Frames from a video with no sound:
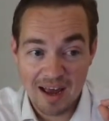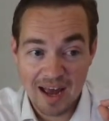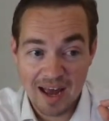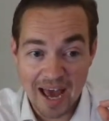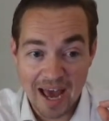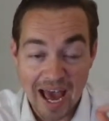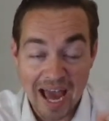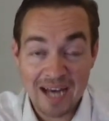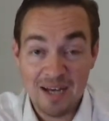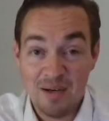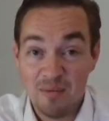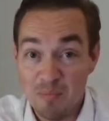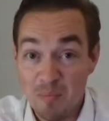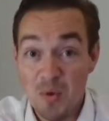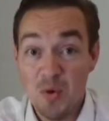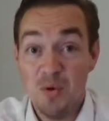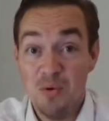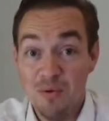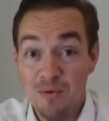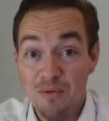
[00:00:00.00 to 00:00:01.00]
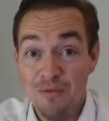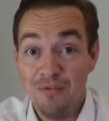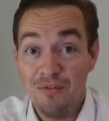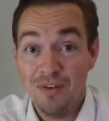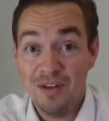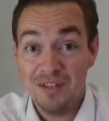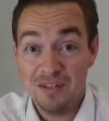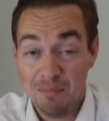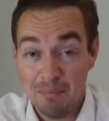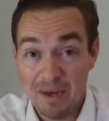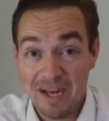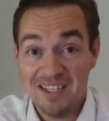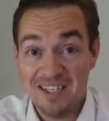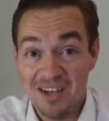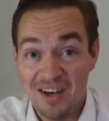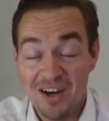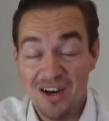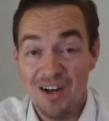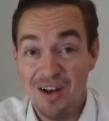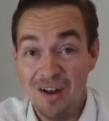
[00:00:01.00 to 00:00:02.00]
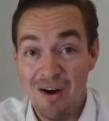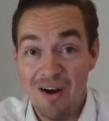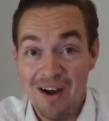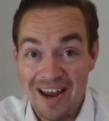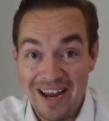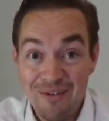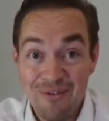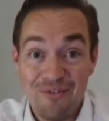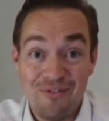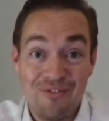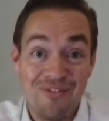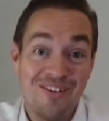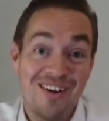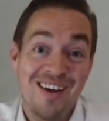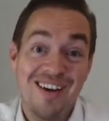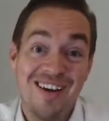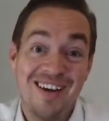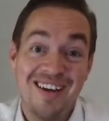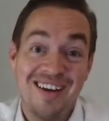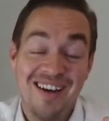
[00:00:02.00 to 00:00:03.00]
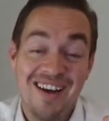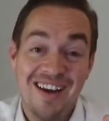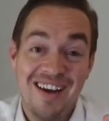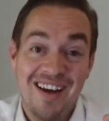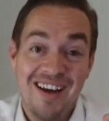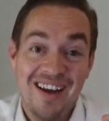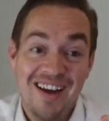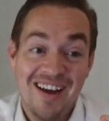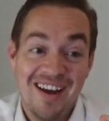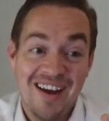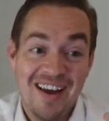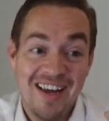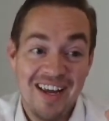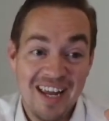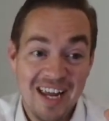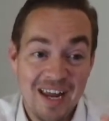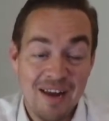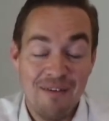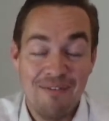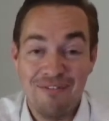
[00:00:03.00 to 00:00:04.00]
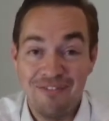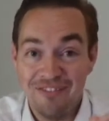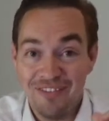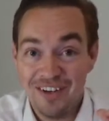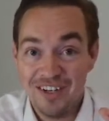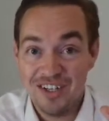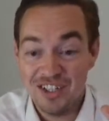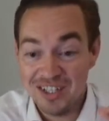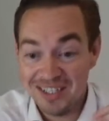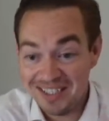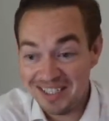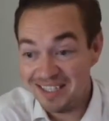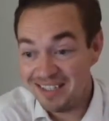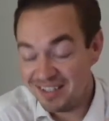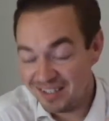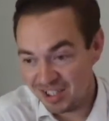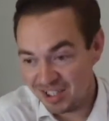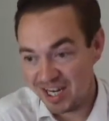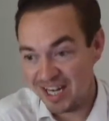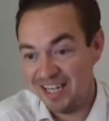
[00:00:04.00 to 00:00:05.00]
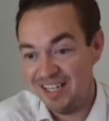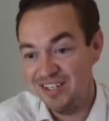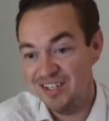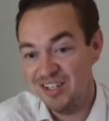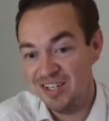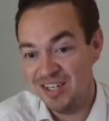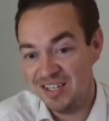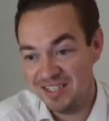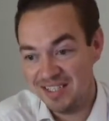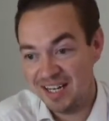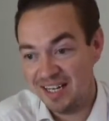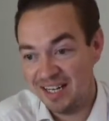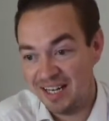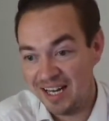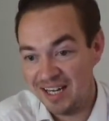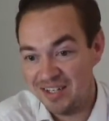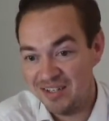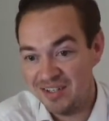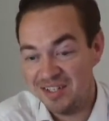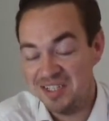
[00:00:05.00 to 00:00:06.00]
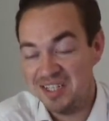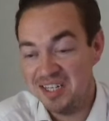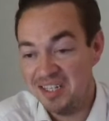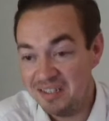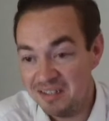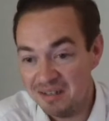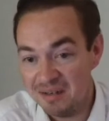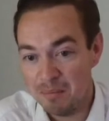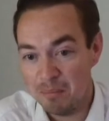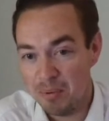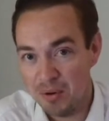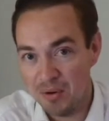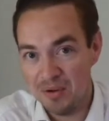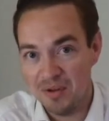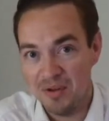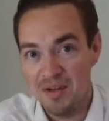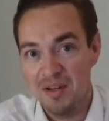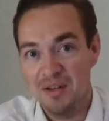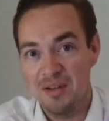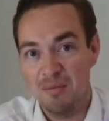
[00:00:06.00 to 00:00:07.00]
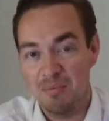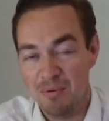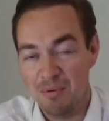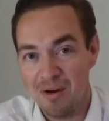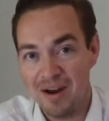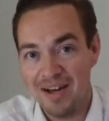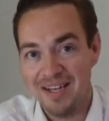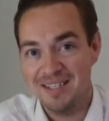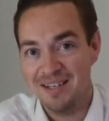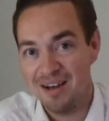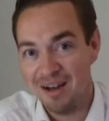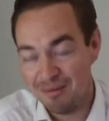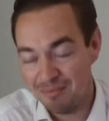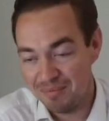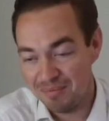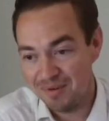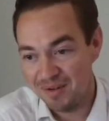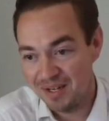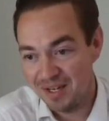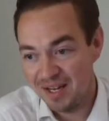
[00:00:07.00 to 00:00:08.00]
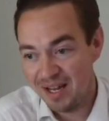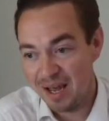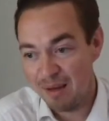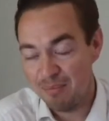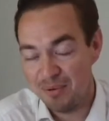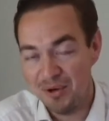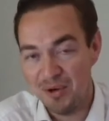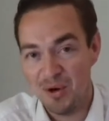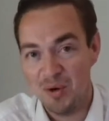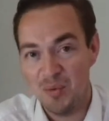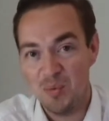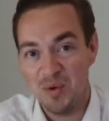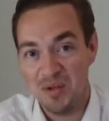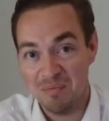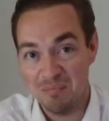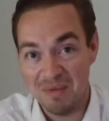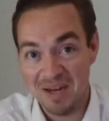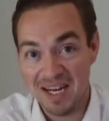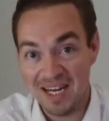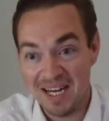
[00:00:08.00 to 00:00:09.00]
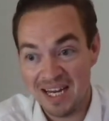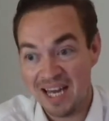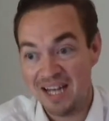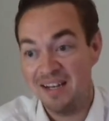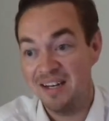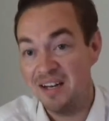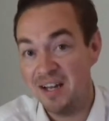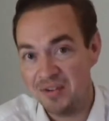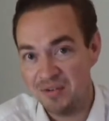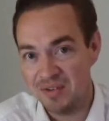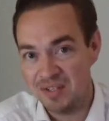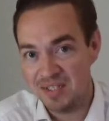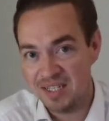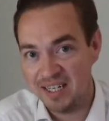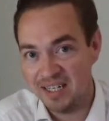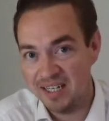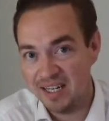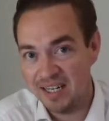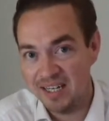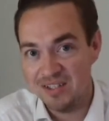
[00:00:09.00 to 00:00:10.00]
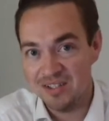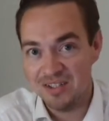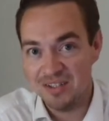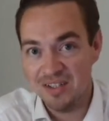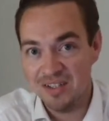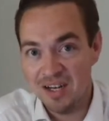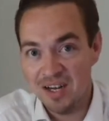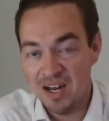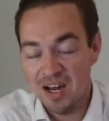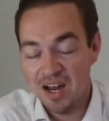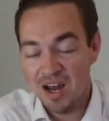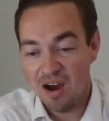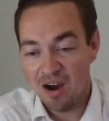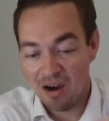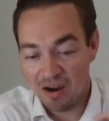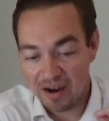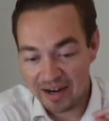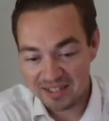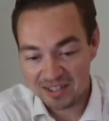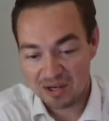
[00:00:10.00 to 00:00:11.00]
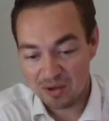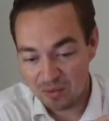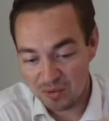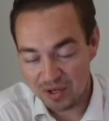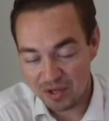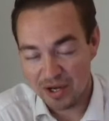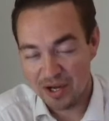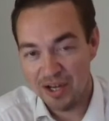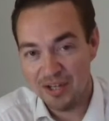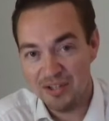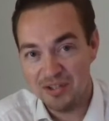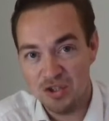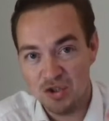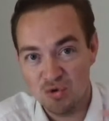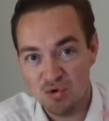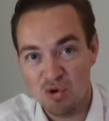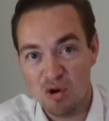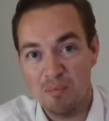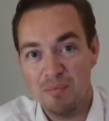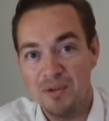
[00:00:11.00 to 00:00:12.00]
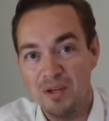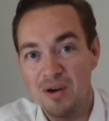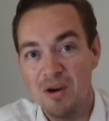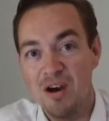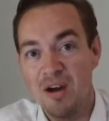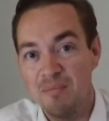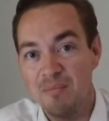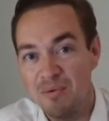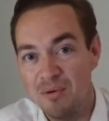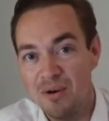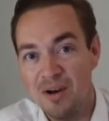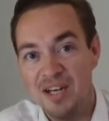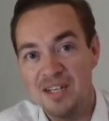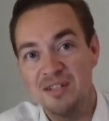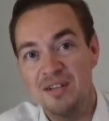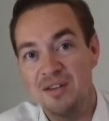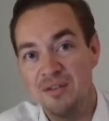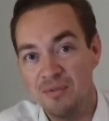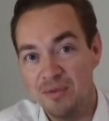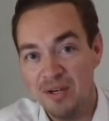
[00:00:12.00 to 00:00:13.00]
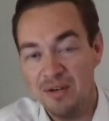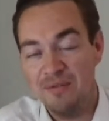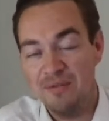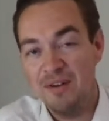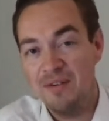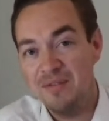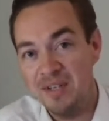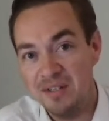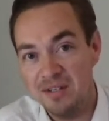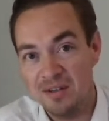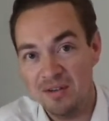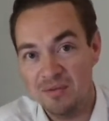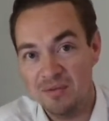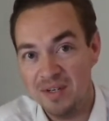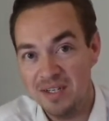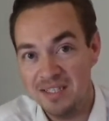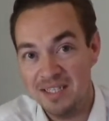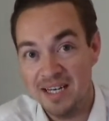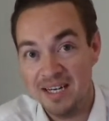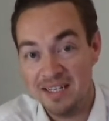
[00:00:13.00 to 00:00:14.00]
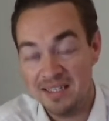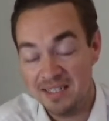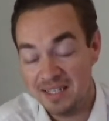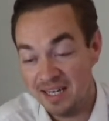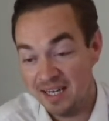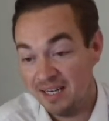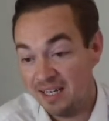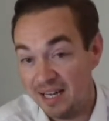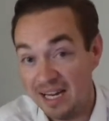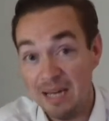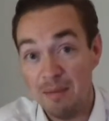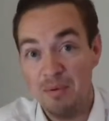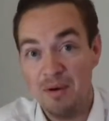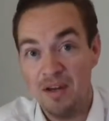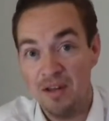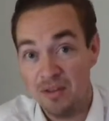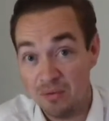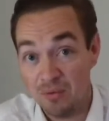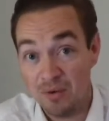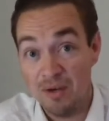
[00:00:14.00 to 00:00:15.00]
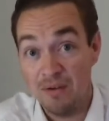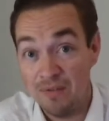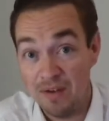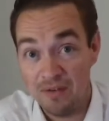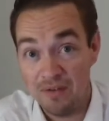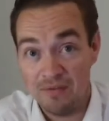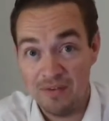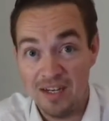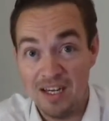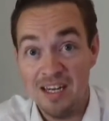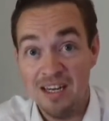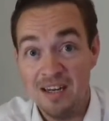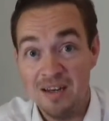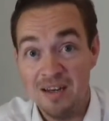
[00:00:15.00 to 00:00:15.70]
and move to better her life if she didn't change estate agents, didn't put the price up and put it on with me and another estate agent. I told her to drop the guide price to 350 to 360, keep it at 350.